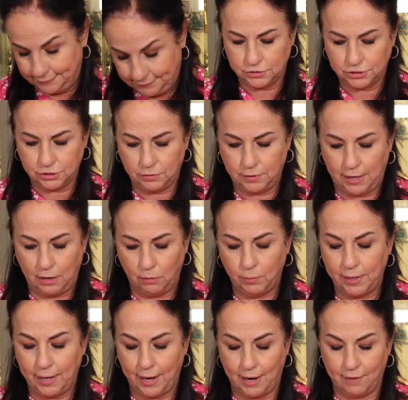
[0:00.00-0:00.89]
So now
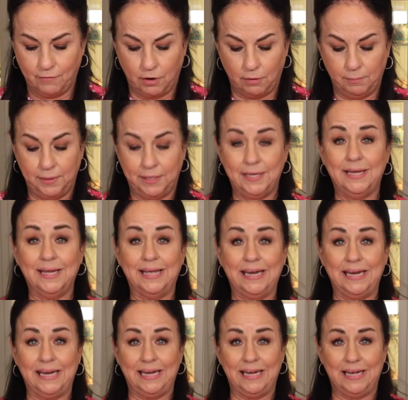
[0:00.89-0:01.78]
we have our
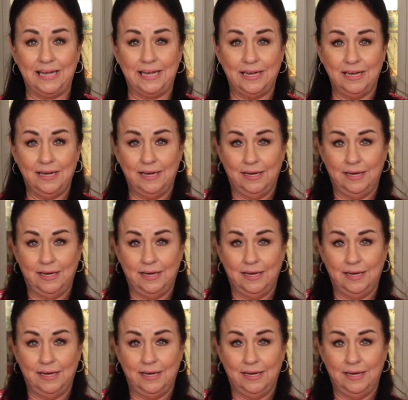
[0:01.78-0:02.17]
beginning